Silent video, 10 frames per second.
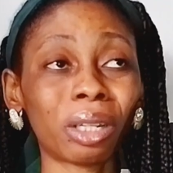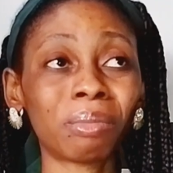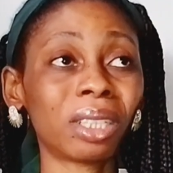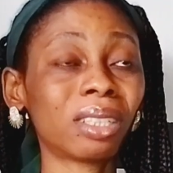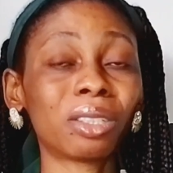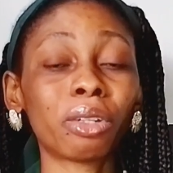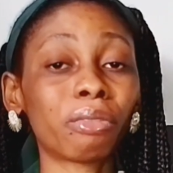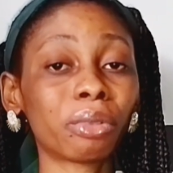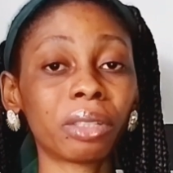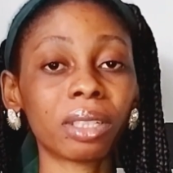I mean, it's not
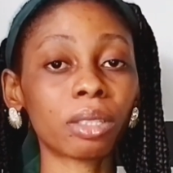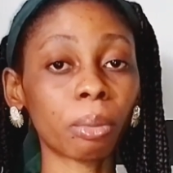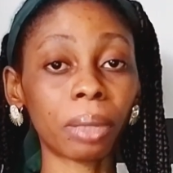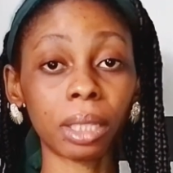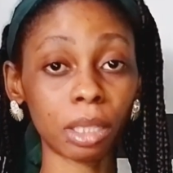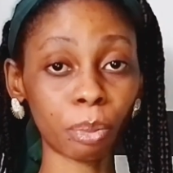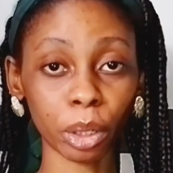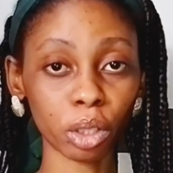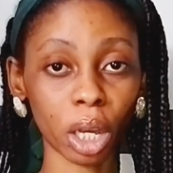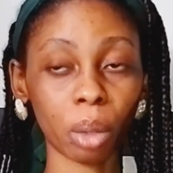even something
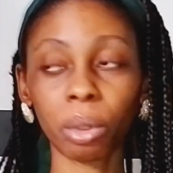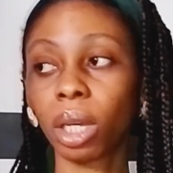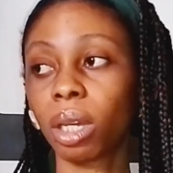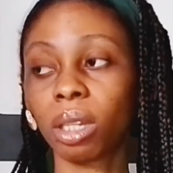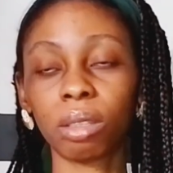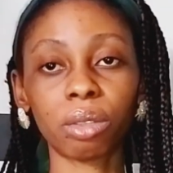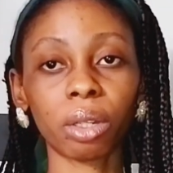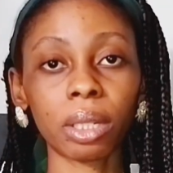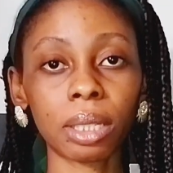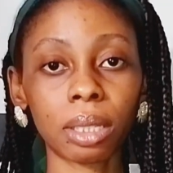special. It's
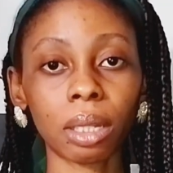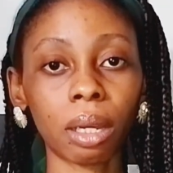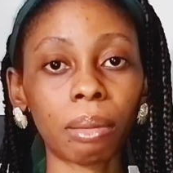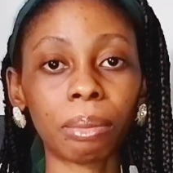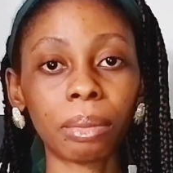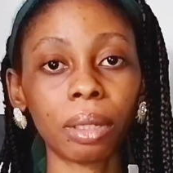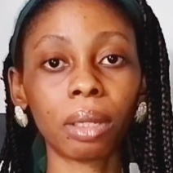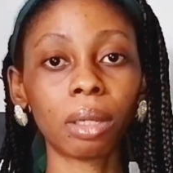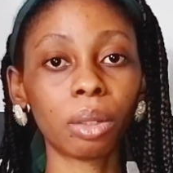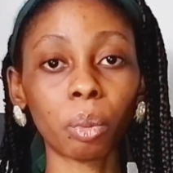just
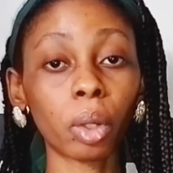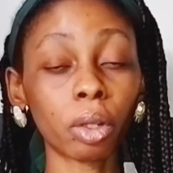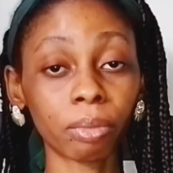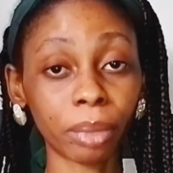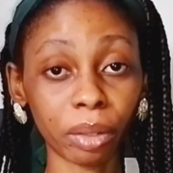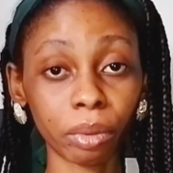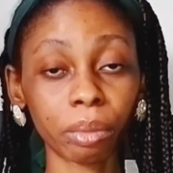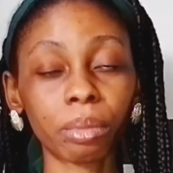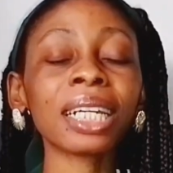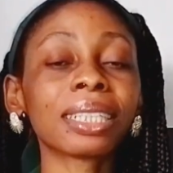the wall of my
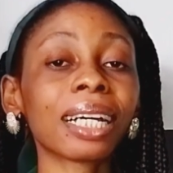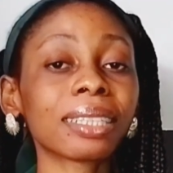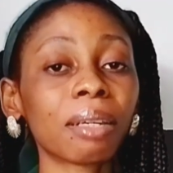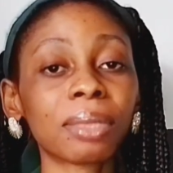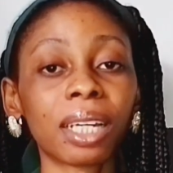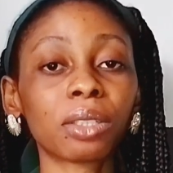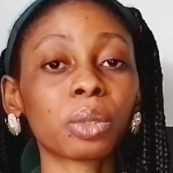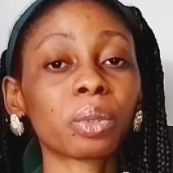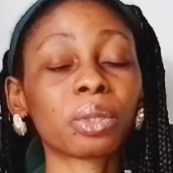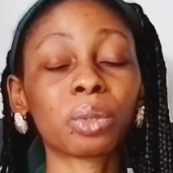room. There are times I
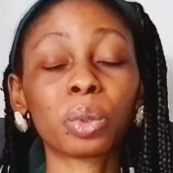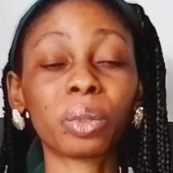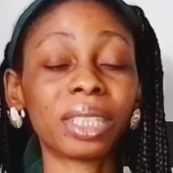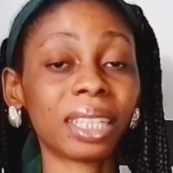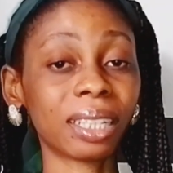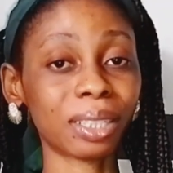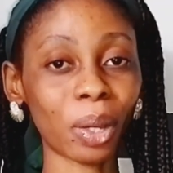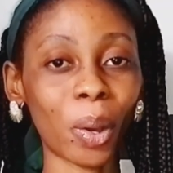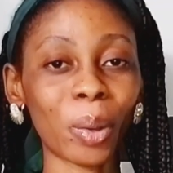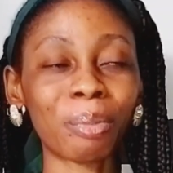just want to switch things
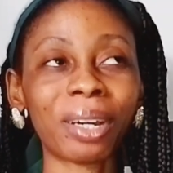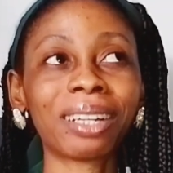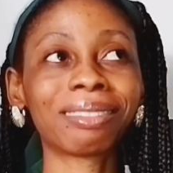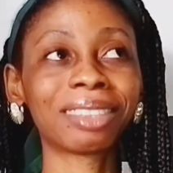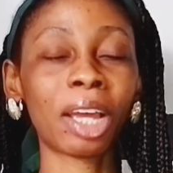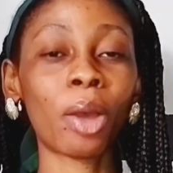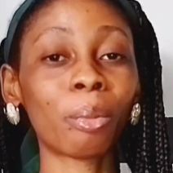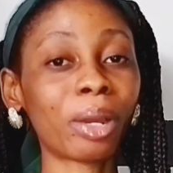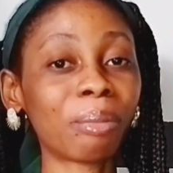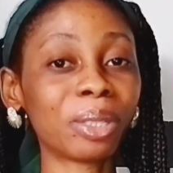up and
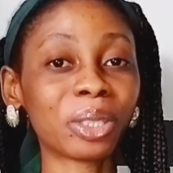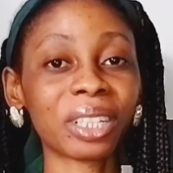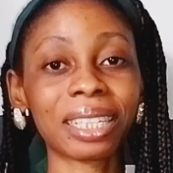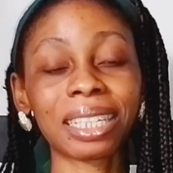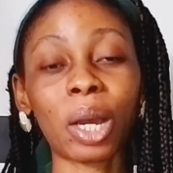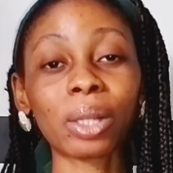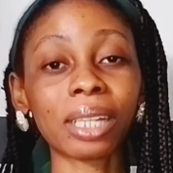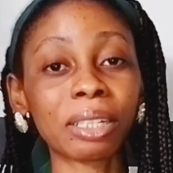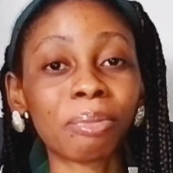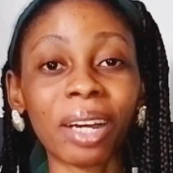probably just cut
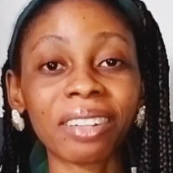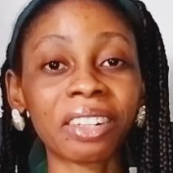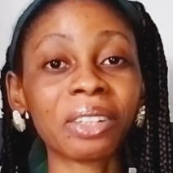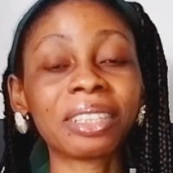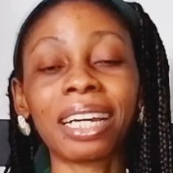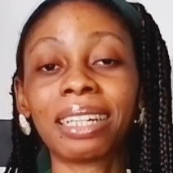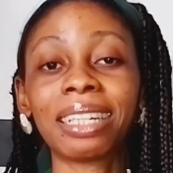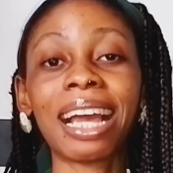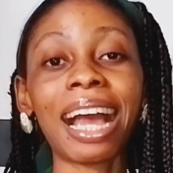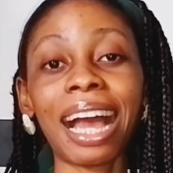out the background and
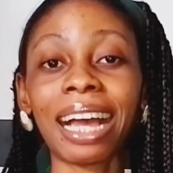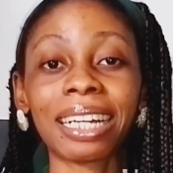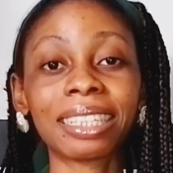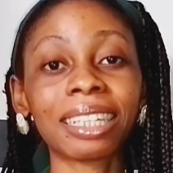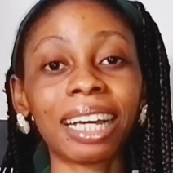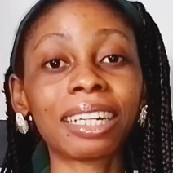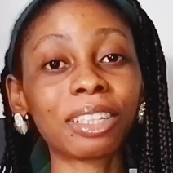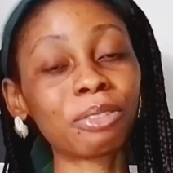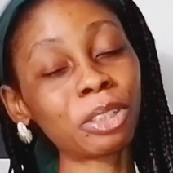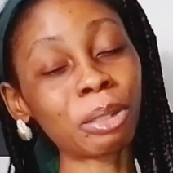add an
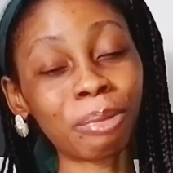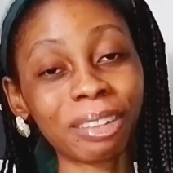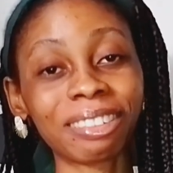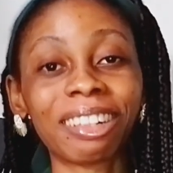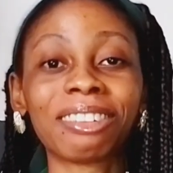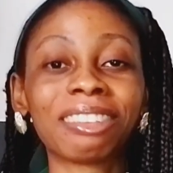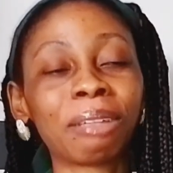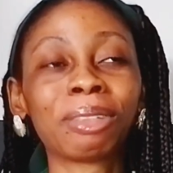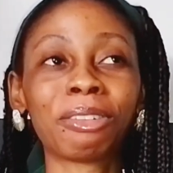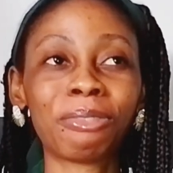artificial background,
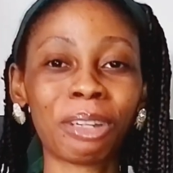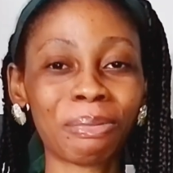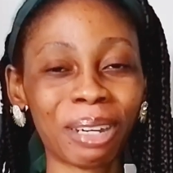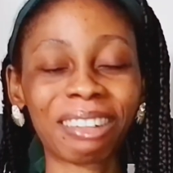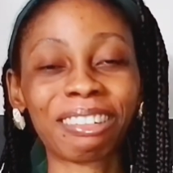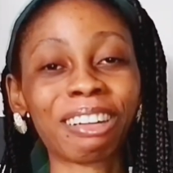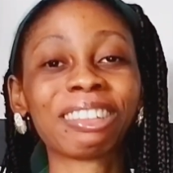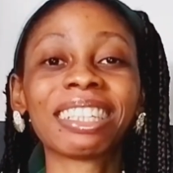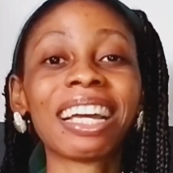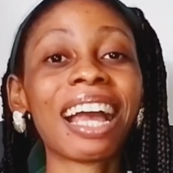I mean a fake
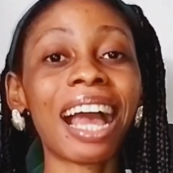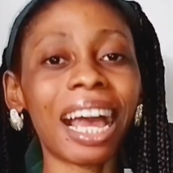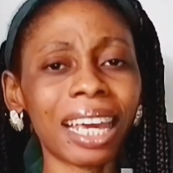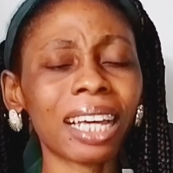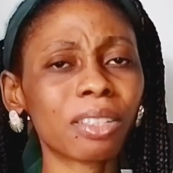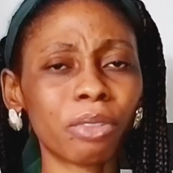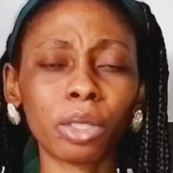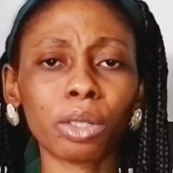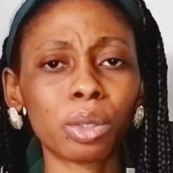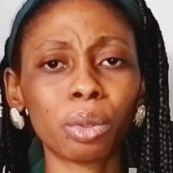background. And yeah, the
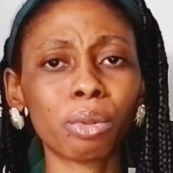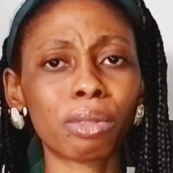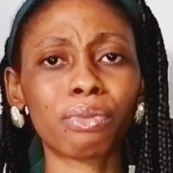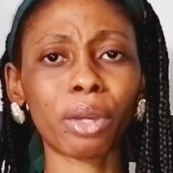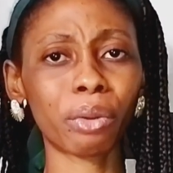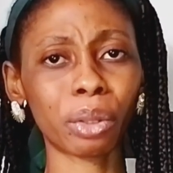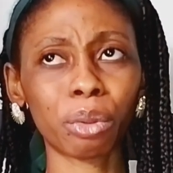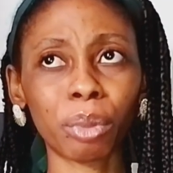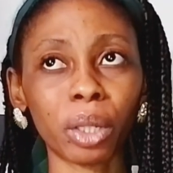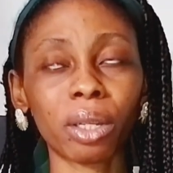video still looks very
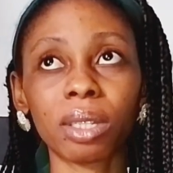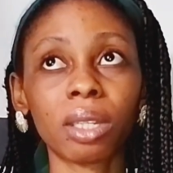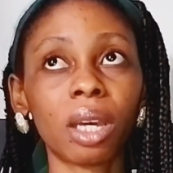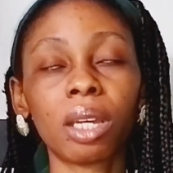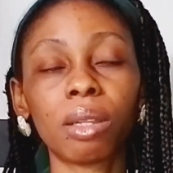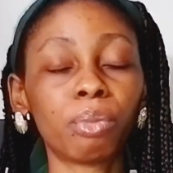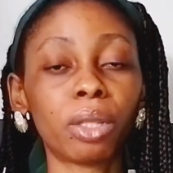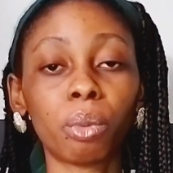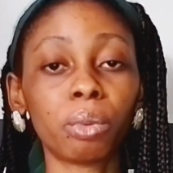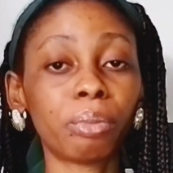good because
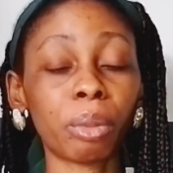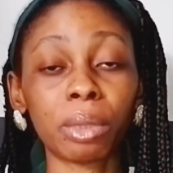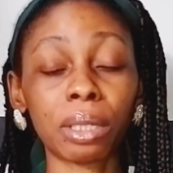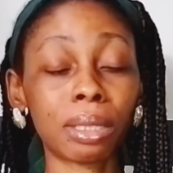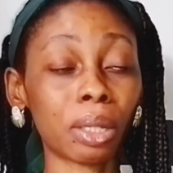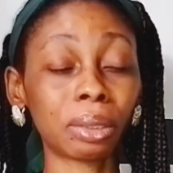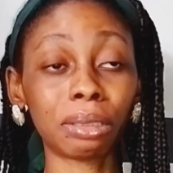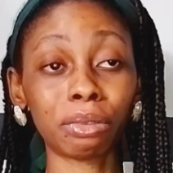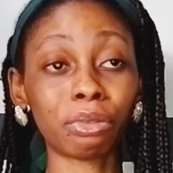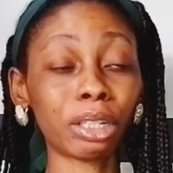they won't be able to tell the
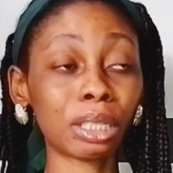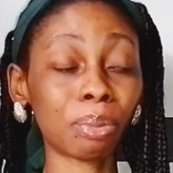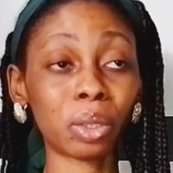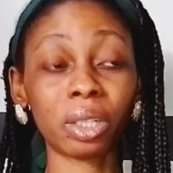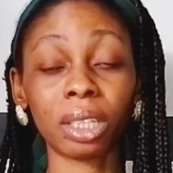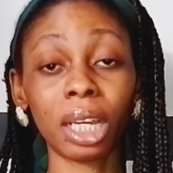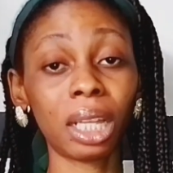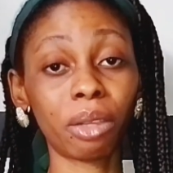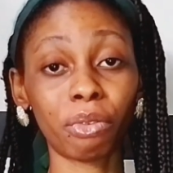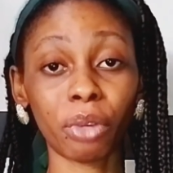difference between
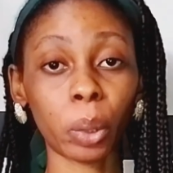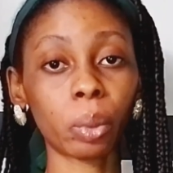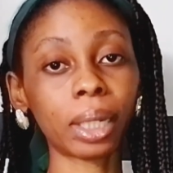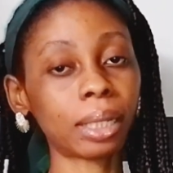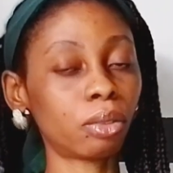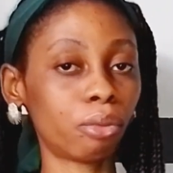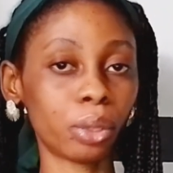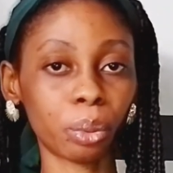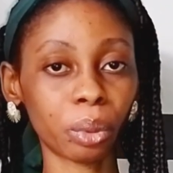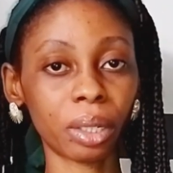the fake one and the
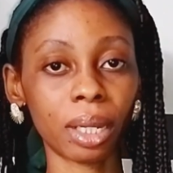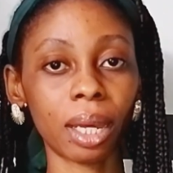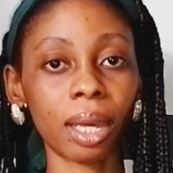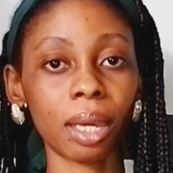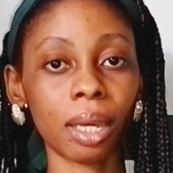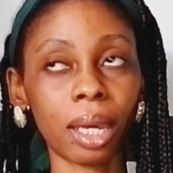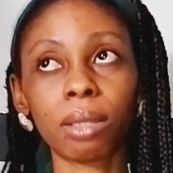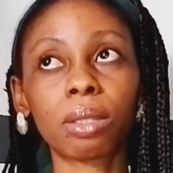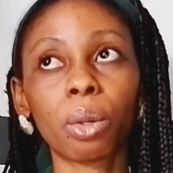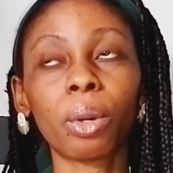real one. Yeah,
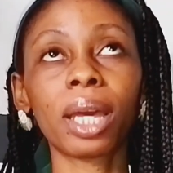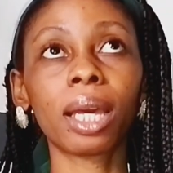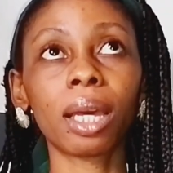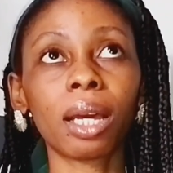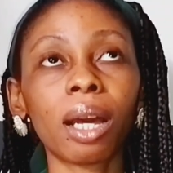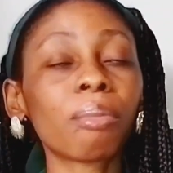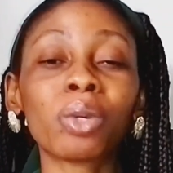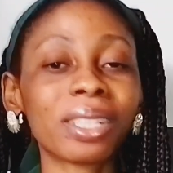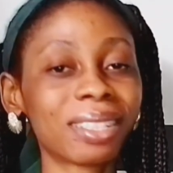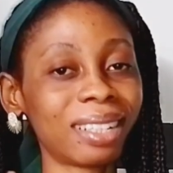so if you
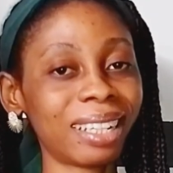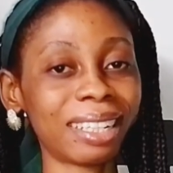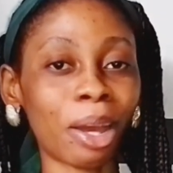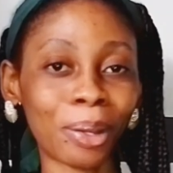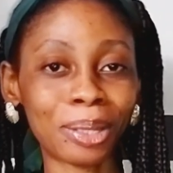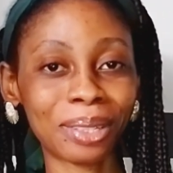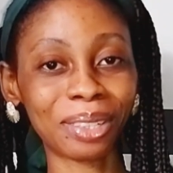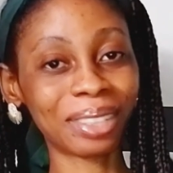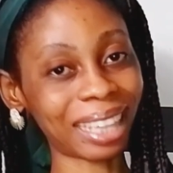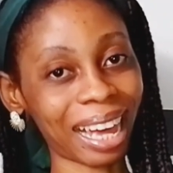want to learn how to
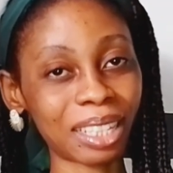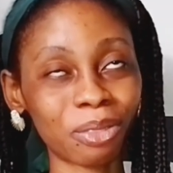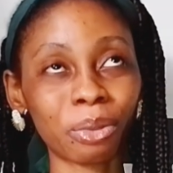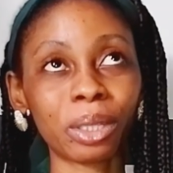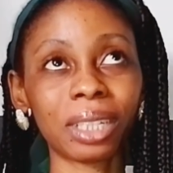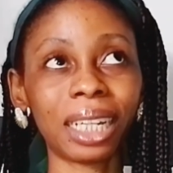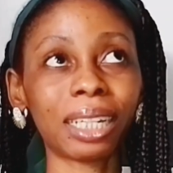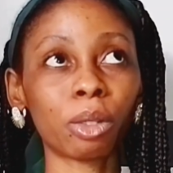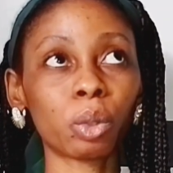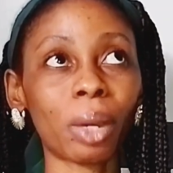do that, if you want to learn
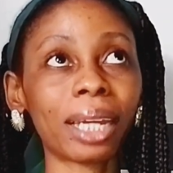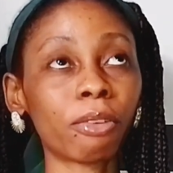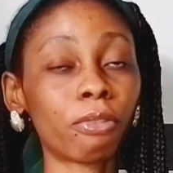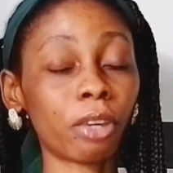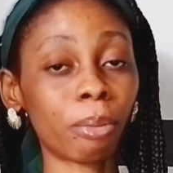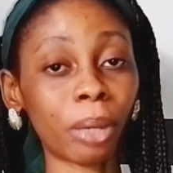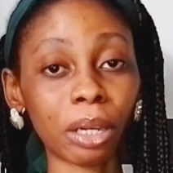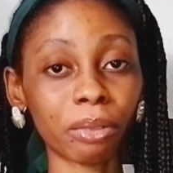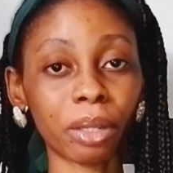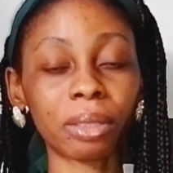how to add a fake
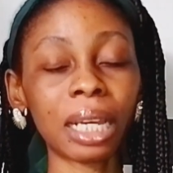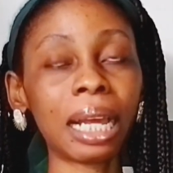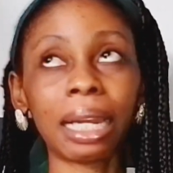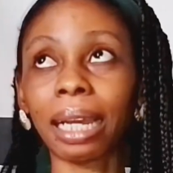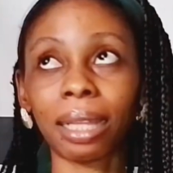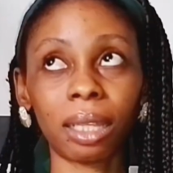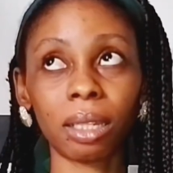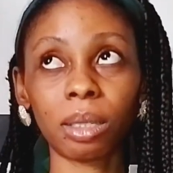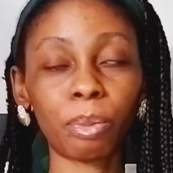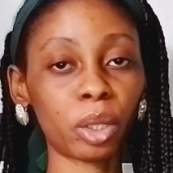background, like
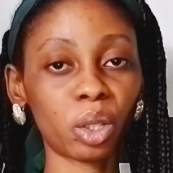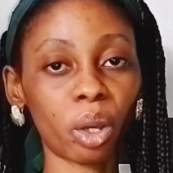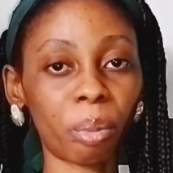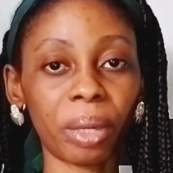this picture up